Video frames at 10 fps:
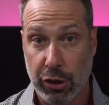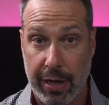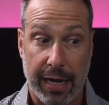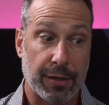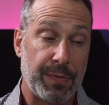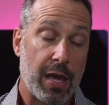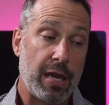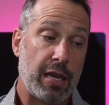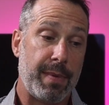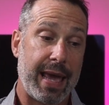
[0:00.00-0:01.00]
tract.
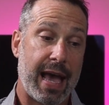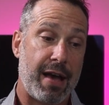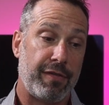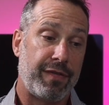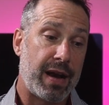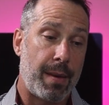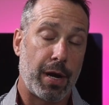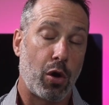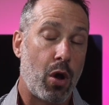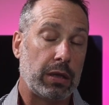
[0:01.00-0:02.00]
You may have a
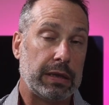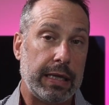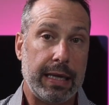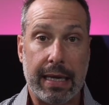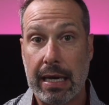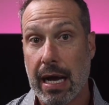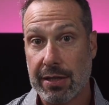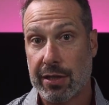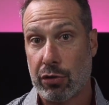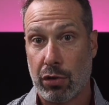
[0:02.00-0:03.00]
phenomenon called leaky gut
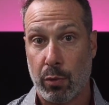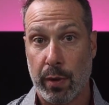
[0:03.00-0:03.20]
syndrome,